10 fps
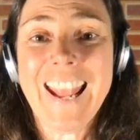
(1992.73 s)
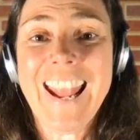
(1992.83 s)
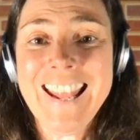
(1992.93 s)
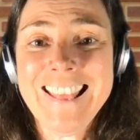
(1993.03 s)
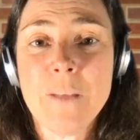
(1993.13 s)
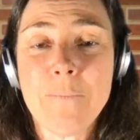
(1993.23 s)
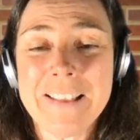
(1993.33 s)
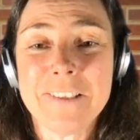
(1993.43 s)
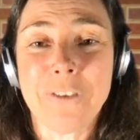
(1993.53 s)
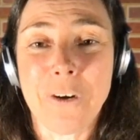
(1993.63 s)
in the
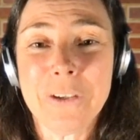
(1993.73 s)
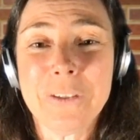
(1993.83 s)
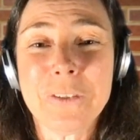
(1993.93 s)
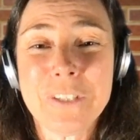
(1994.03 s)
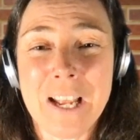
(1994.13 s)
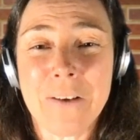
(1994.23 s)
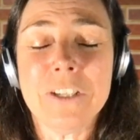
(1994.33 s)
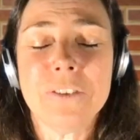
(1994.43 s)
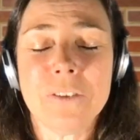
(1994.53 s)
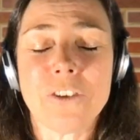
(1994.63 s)
metaphorical shower.
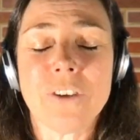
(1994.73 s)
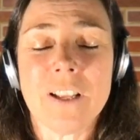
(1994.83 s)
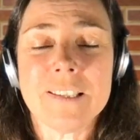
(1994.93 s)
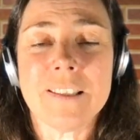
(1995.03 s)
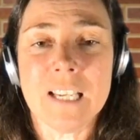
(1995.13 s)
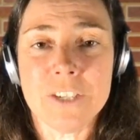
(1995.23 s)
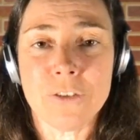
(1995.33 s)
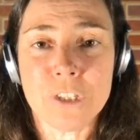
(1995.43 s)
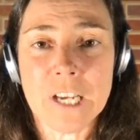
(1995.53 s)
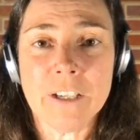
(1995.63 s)
Do not try this in the
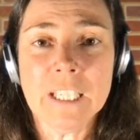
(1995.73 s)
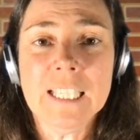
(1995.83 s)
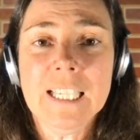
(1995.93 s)
literal shower.